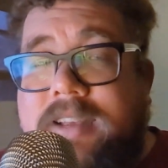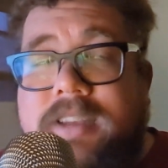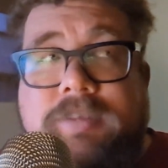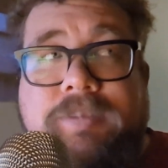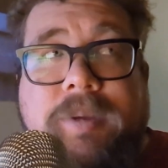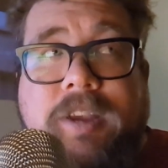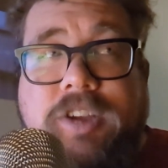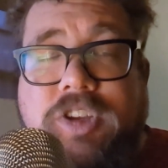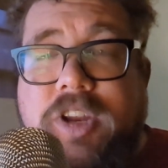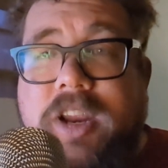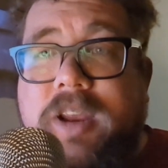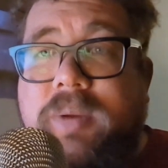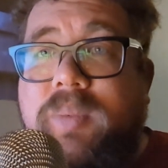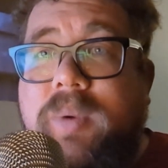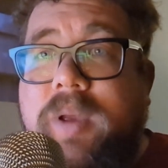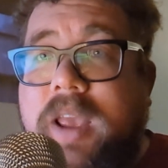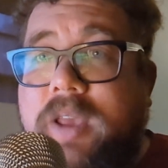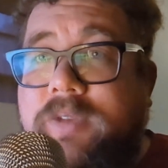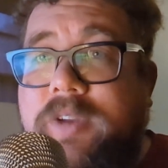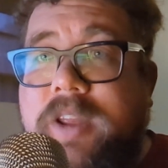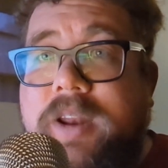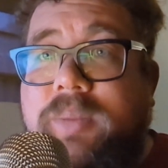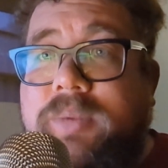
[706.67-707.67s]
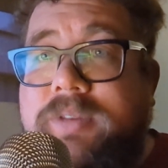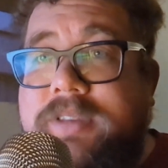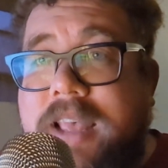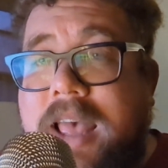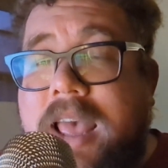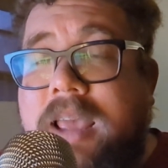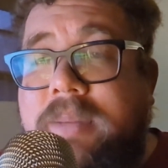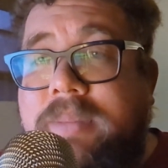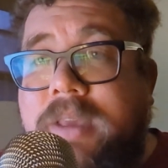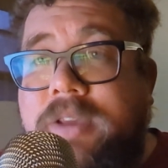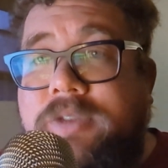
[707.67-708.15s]
especially if it was
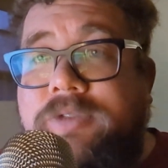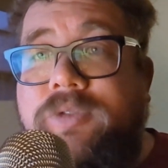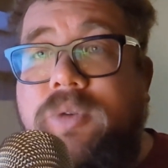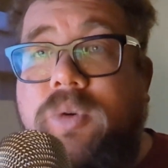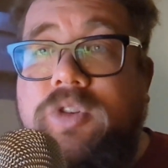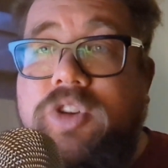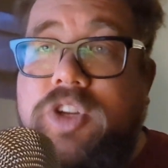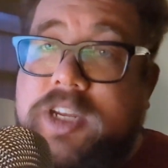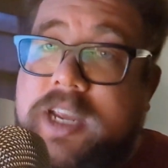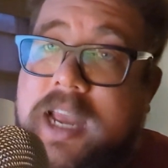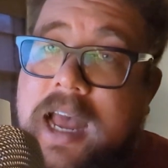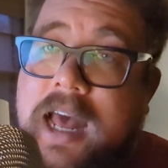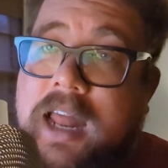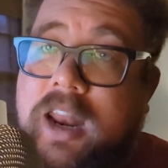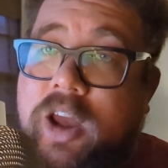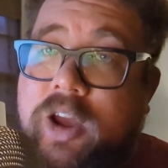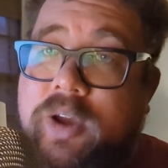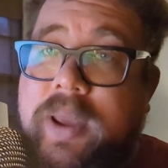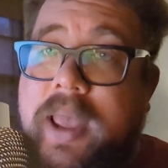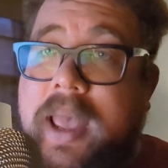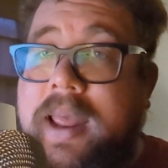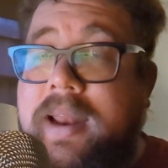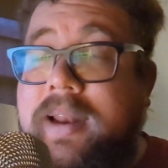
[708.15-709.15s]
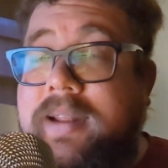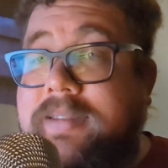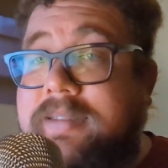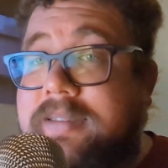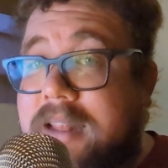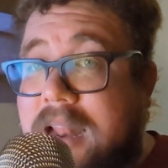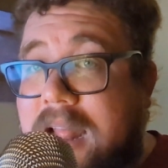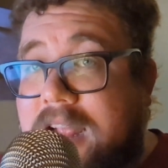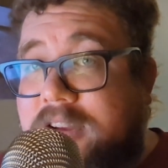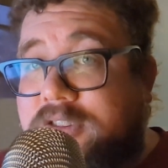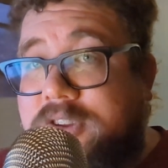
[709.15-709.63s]
aiming for Giallo and a
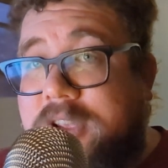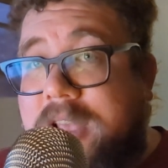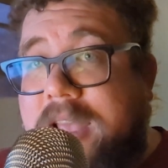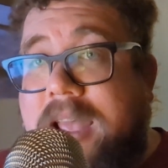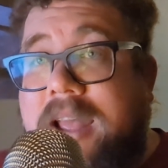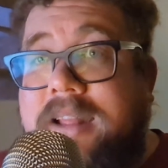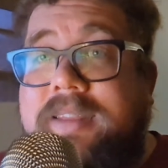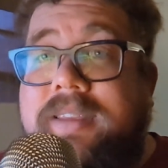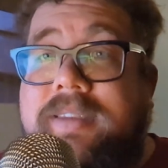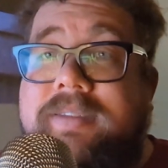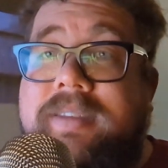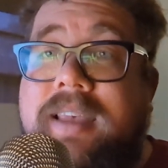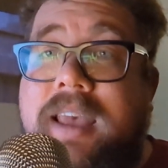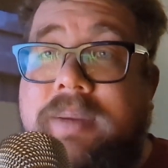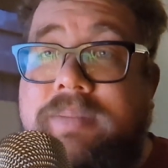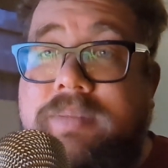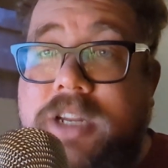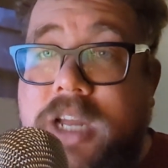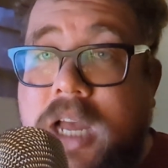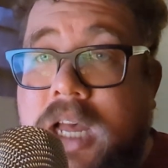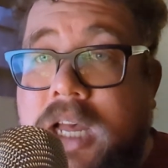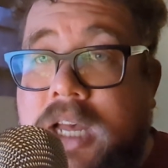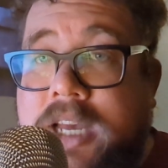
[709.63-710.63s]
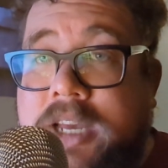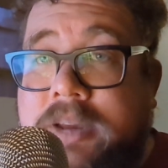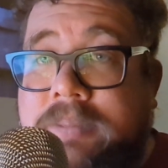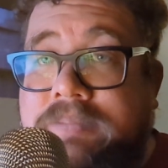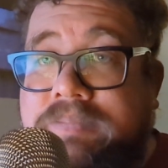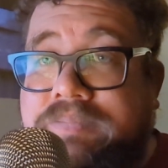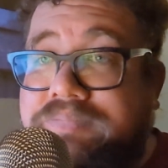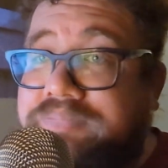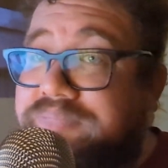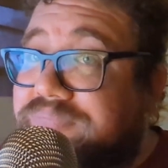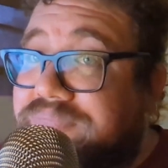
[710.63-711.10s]
slasher at the same
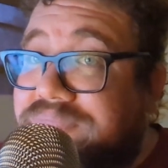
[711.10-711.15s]
time.